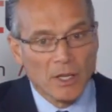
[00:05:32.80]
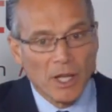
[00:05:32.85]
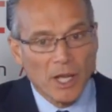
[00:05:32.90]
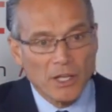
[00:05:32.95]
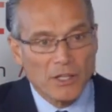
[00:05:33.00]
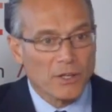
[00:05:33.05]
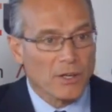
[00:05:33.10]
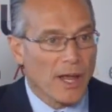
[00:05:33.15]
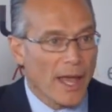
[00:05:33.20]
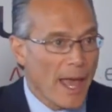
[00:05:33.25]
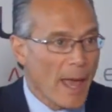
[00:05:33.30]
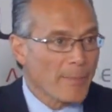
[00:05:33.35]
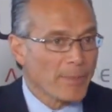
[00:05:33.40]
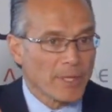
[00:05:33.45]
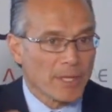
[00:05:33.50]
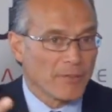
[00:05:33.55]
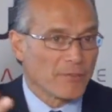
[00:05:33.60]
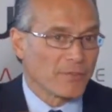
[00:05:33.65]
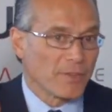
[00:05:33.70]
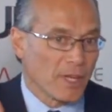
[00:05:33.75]
you're
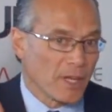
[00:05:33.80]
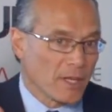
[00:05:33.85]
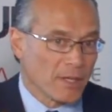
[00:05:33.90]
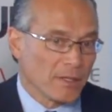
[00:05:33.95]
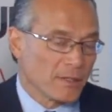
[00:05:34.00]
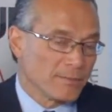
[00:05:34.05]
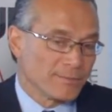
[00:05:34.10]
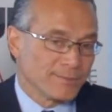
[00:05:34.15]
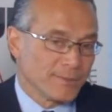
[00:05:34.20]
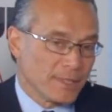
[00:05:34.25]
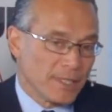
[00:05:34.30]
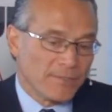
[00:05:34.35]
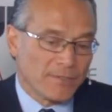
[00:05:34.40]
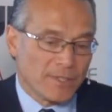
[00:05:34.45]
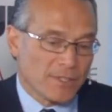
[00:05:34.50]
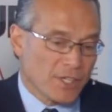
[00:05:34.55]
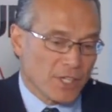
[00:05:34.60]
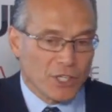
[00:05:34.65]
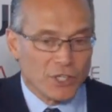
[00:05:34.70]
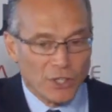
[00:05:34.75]
happy if
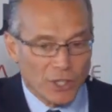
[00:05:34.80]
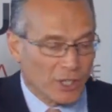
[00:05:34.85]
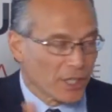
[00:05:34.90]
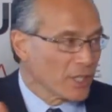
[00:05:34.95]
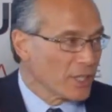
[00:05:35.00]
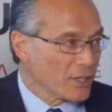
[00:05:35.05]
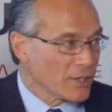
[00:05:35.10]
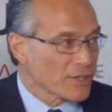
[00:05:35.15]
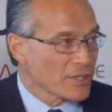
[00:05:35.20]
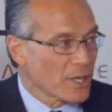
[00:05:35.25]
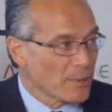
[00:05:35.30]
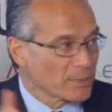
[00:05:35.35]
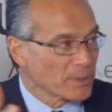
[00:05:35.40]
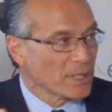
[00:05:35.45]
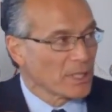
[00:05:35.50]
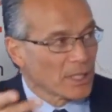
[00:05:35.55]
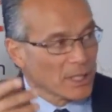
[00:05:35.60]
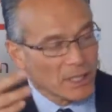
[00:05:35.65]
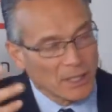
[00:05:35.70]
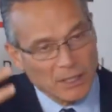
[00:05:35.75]
there's a cookie or something,
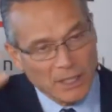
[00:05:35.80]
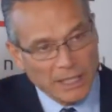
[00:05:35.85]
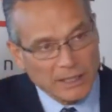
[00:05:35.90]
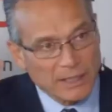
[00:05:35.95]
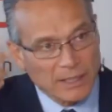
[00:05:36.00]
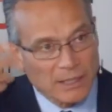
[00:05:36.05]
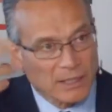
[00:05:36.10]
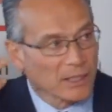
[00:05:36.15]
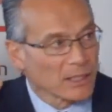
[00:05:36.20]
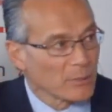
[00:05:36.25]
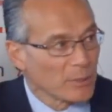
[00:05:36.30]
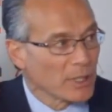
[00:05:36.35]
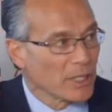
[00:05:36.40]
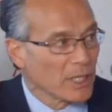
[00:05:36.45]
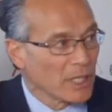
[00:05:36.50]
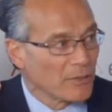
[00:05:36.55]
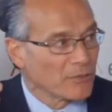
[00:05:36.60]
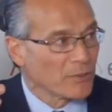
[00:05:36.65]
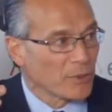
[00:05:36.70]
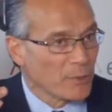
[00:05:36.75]
they're collecting a little bit of
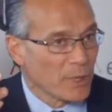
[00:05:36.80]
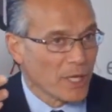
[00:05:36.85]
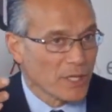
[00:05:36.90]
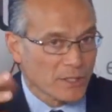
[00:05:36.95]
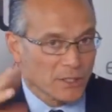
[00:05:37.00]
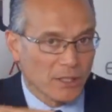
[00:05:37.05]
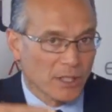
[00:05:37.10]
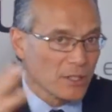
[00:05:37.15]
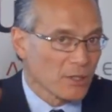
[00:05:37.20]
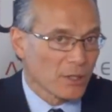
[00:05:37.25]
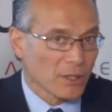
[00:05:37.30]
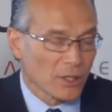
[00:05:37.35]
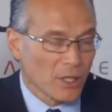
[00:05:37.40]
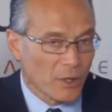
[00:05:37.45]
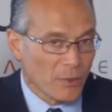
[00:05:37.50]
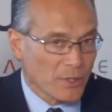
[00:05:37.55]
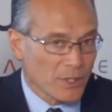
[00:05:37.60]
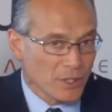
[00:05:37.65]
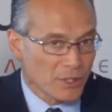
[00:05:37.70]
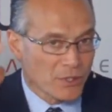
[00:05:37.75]
information, and you can
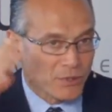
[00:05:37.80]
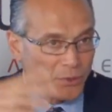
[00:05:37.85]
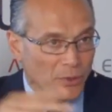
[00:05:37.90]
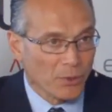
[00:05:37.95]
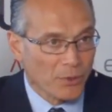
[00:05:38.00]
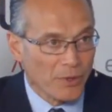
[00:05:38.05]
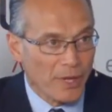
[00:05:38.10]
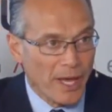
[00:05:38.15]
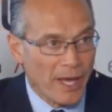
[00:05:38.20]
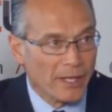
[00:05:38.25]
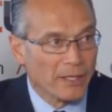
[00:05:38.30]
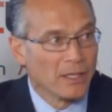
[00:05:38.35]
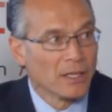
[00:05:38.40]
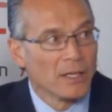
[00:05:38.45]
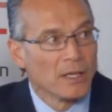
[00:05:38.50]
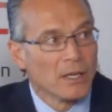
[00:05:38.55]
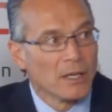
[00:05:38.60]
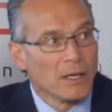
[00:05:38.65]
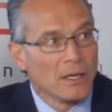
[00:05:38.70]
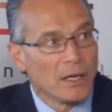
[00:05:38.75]
always control that.
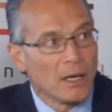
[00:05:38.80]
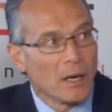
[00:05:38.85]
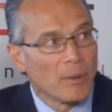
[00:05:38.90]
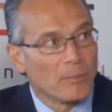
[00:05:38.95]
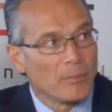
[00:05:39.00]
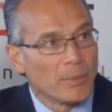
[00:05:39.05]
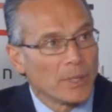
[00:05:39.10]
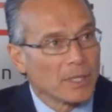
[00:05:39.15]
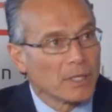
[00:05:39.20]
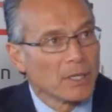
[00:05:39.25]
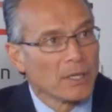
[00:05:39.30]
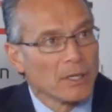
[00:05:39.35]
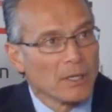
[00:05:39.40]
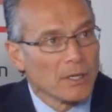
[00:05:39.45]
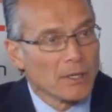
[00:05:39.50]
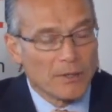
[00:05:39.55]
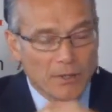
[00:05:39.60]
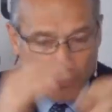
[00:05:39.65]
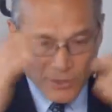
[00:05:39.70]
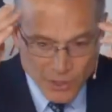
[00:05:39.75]
But
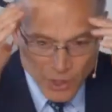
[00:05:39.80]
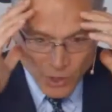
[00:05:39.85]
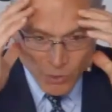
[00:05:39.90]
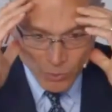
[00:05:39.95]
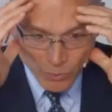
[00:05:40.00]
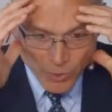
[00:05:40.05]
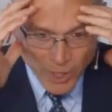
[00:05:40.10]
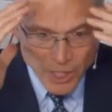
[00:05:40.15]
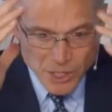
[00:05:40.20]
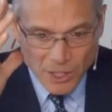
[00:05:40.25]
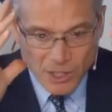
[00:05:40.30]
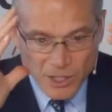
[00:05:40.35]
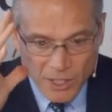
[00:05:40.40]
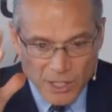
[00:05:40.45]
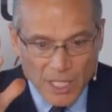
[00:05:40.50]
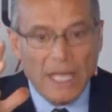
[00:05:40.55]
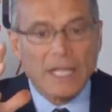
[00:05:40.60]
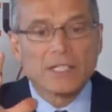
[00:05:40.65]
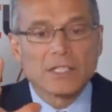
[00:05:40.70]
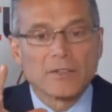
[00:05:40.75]
there's this rigid
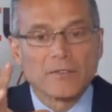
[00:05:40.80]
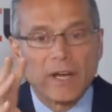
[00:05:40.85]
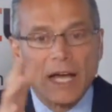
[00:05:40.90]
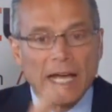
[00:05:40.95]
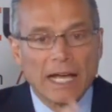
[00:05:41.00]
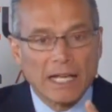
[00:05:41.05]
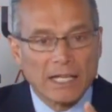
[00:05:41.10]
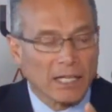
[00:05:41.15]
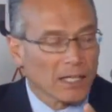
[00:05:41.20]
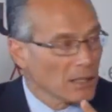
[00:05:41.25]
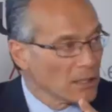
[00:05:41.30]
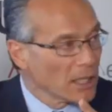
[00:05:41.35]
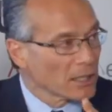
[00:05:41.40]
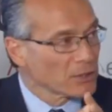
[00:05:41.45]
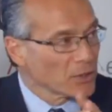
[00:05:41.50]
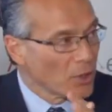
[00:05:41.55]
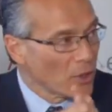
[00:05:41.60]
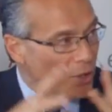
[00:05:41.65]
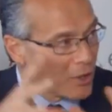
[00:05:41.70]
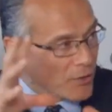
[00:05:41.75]
sense of, I got to collect
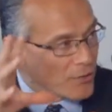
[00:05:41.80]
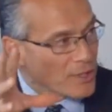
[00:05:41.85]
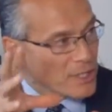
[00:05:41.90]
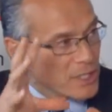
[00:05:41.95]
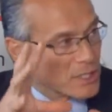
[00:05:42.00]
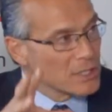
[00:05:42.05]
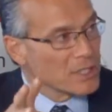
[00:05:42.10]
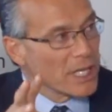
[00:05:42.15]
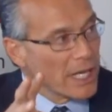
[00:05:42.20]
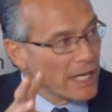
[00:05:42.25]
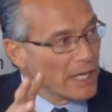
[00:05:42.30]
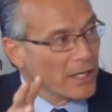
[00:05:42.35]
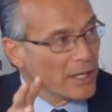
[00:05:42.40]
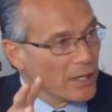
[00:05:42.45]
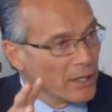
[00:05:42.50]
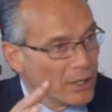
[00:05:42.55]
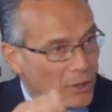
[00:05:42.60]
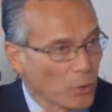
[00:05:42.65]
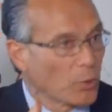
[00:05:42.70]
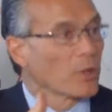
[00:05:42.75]
all this data
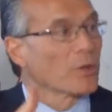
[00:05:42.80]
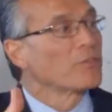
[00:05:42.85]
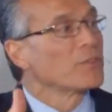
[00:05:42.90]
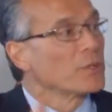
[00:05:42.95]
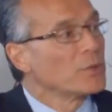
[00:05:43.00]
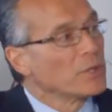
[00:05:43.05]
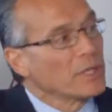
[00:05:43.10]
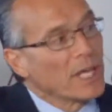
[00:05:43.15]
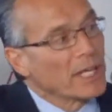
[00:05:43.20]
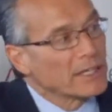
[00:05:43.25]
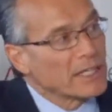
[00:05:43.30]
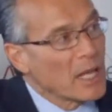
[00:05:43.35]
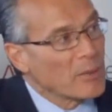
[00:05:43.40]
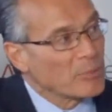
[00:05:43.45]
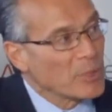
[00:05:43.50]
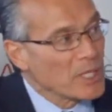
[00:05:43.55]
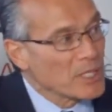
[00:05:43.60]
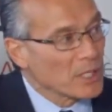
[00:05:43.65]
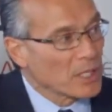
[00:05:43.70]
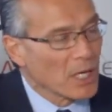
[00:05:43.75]
in order for you to get that
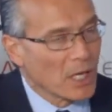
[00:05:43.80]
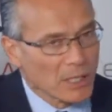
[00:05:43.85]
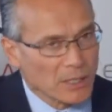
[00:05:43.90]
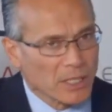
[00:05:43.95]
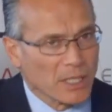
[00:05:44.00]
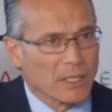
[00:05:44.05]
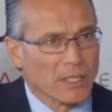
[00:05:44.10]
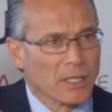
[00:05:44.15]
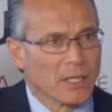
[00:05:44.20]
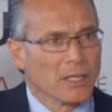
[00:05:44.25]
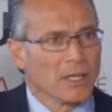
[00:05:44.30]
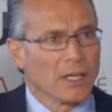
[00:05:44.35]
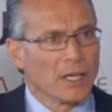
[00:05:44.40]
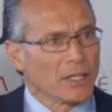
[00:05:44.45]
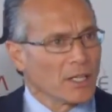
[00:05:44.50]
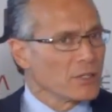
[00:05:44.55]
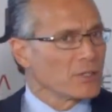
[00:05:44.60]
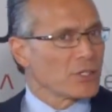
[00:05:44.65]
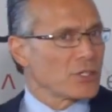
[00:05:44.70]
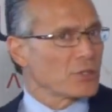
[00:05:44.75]
piece of content. And
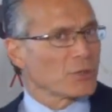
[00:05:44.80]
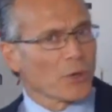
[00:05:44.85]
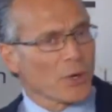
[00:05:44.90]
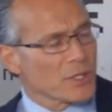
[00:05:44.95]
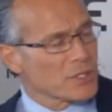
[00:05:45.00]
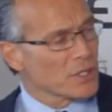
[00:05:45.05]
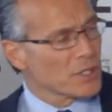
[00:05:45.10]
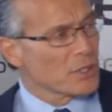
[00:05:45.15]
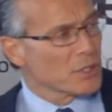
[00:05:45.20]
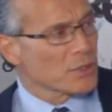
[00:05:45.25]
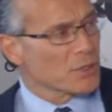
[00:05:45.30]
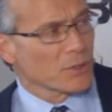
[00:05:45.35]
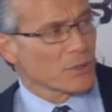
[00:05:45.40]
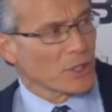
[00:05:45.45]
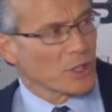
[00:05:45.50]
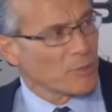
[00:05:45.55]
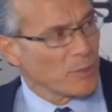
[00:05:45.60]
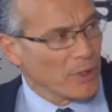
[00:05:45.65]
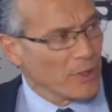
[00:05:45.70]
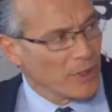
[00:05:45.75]
it destroys the user
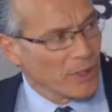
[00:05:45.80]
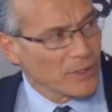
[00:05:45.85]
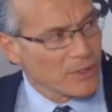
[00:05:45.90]
experience.